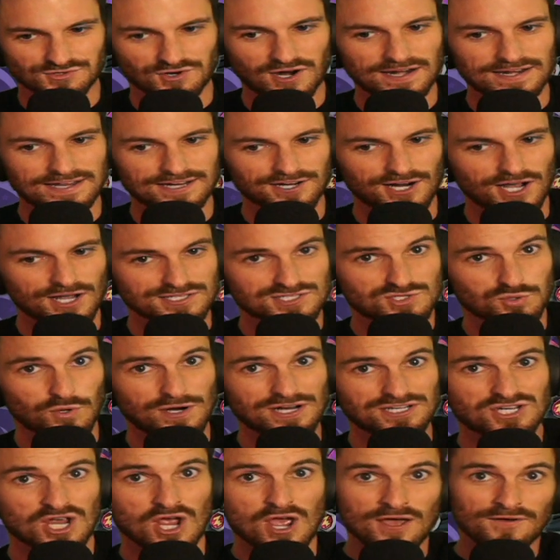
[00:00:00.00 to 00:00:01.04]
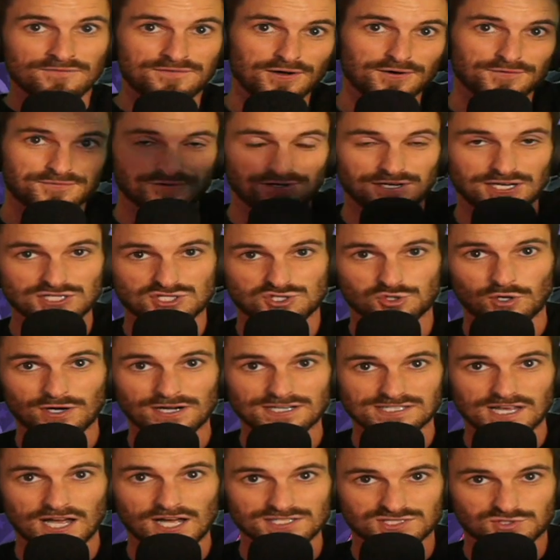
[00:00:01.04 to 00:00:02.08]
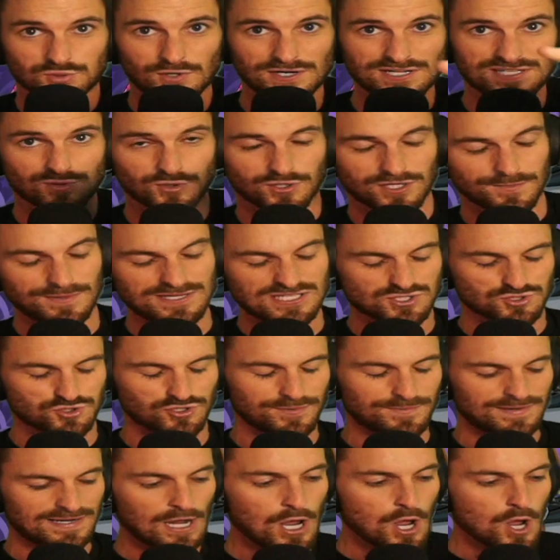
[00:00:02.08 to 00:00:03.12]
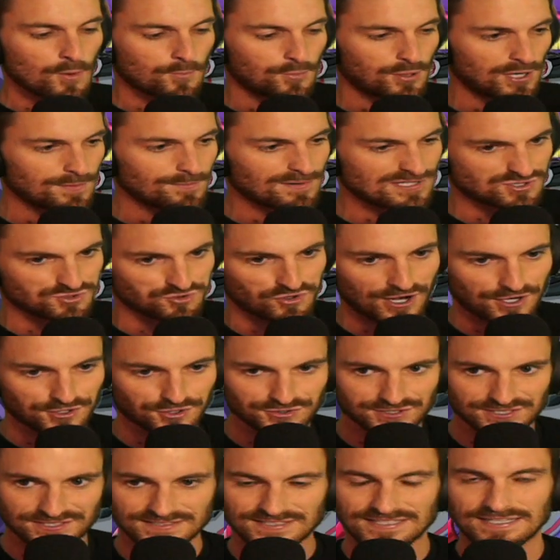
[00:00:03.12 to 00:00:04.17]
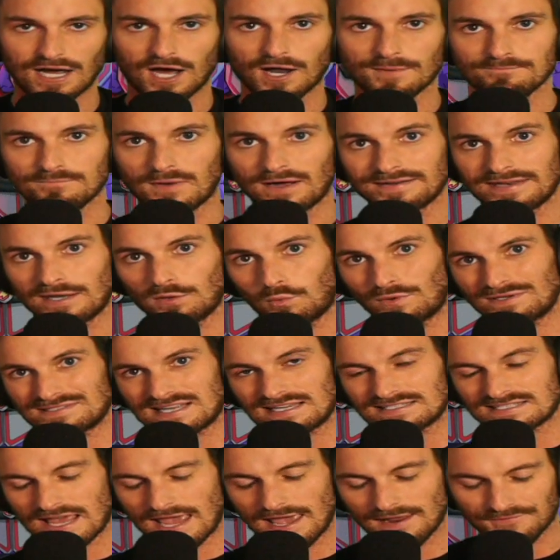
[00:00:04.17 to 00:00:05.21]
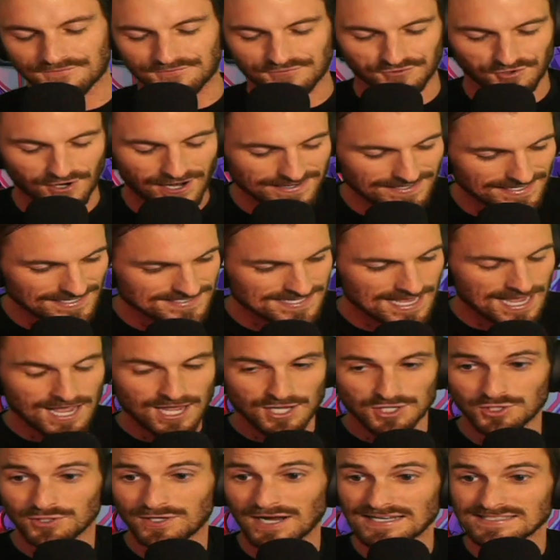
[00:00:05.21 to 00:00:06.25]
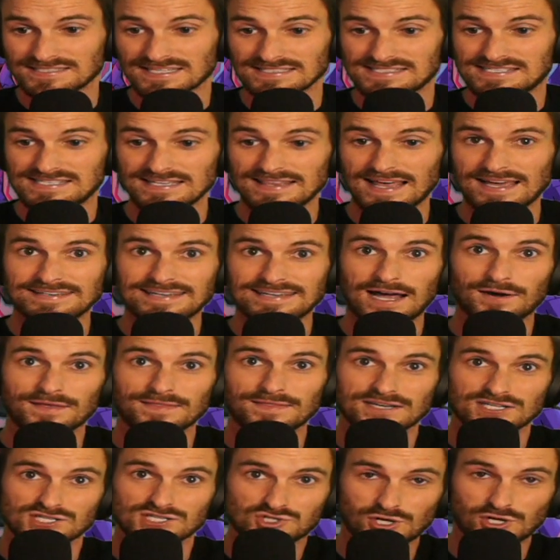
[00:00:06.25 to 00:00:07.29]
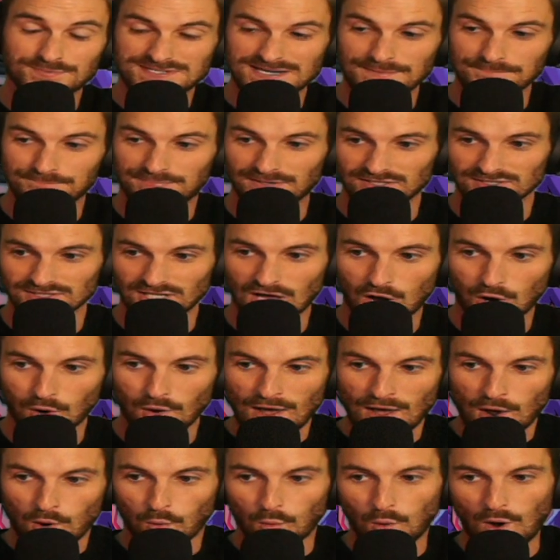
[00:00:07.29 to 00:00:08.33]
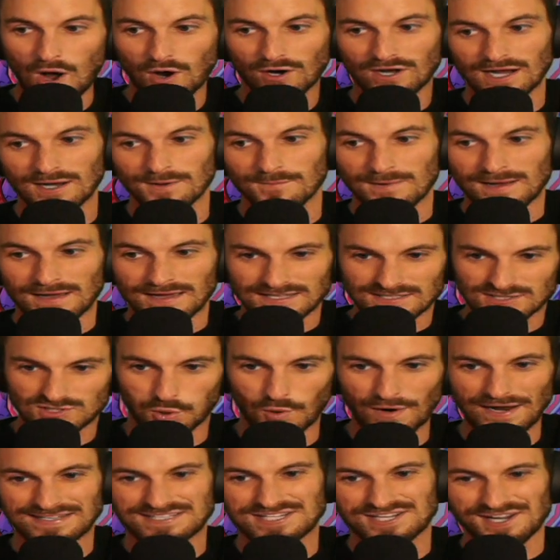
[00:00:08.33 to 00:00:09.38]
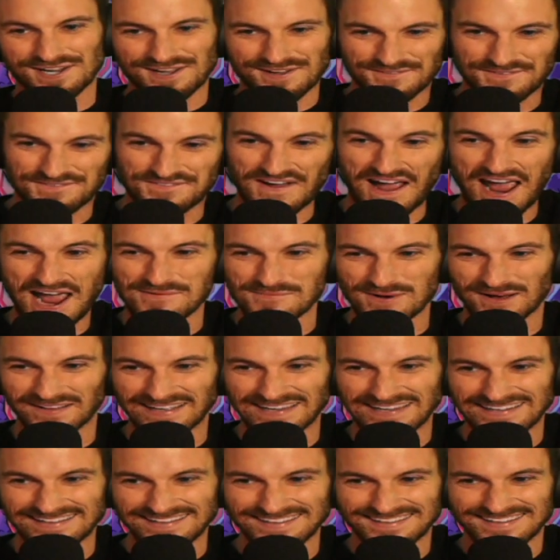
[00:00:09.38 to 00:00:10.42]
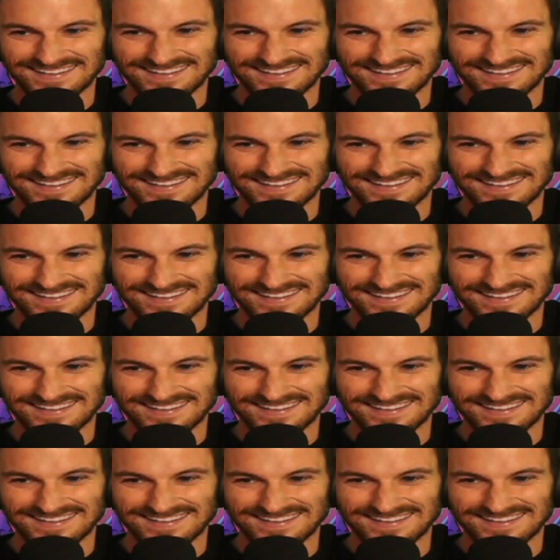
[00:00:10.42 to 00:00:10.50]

right here on Twitch. Feel free to join us on Twitch. We're going to be streaming pretty much regularly on Monday, Wednesdays, and Fridays. You guys can see that down in the description below. Welcome, Twitch family.